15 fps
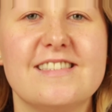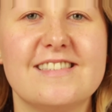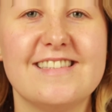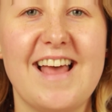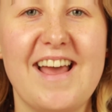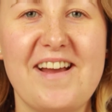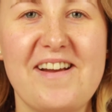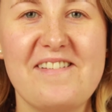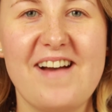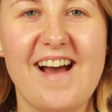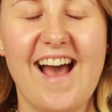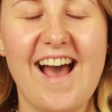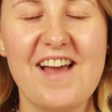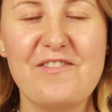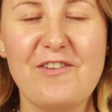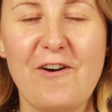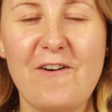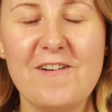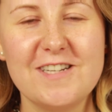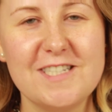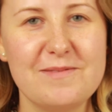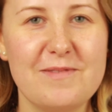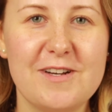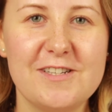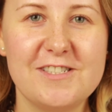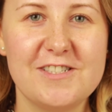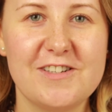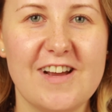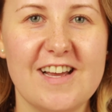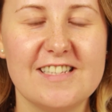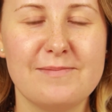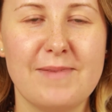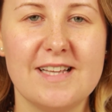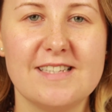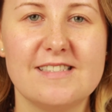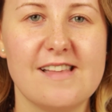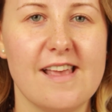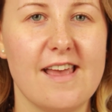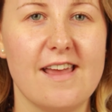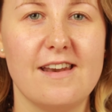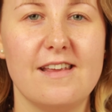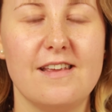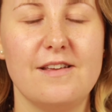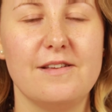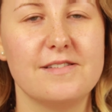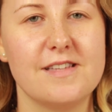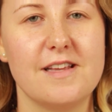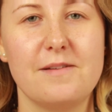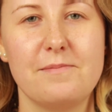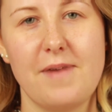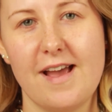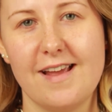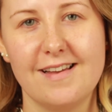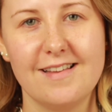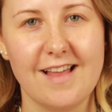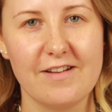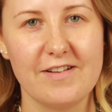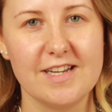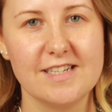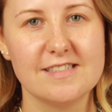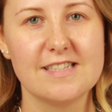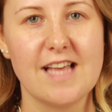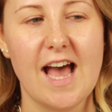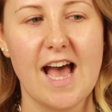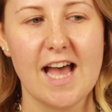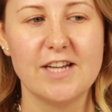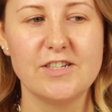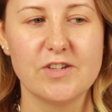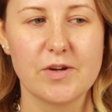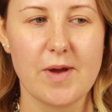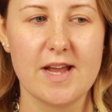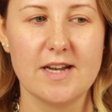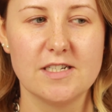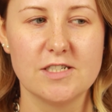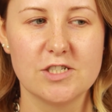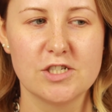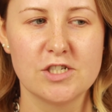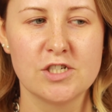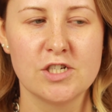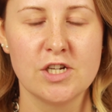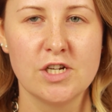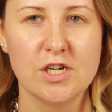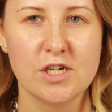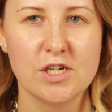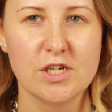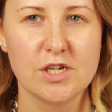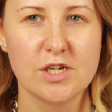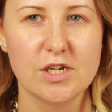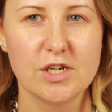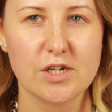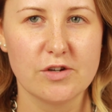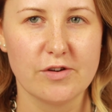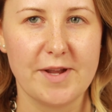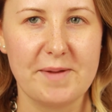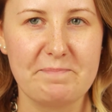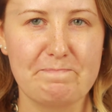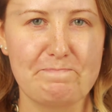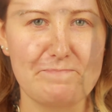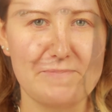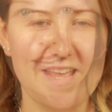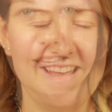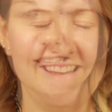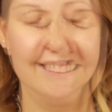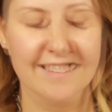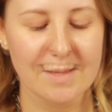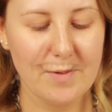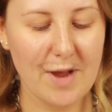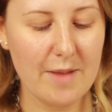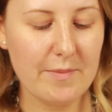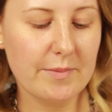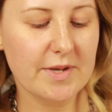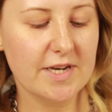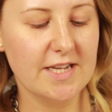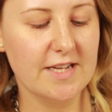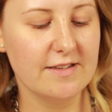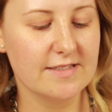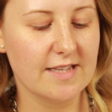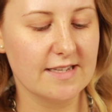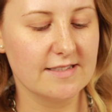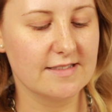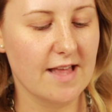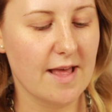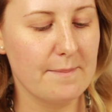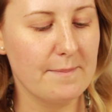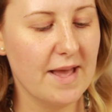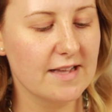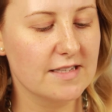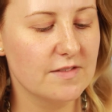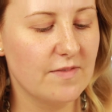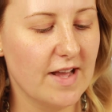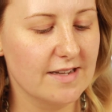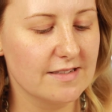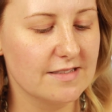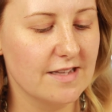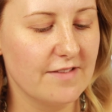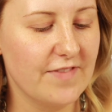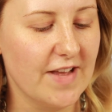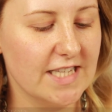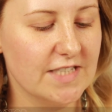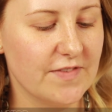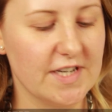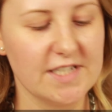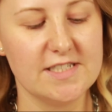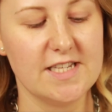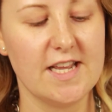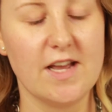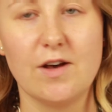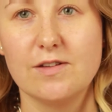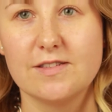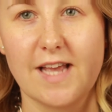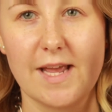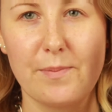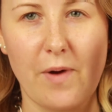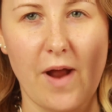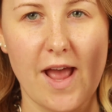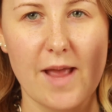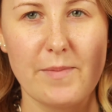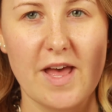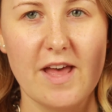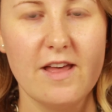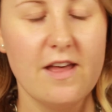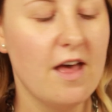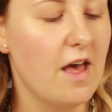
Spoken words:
So I've already moisturised my skin using my Clarins Hydra Quench cream. So the primer I'm going to use is the MAXFACTOR FACEFINITY All Day Primer,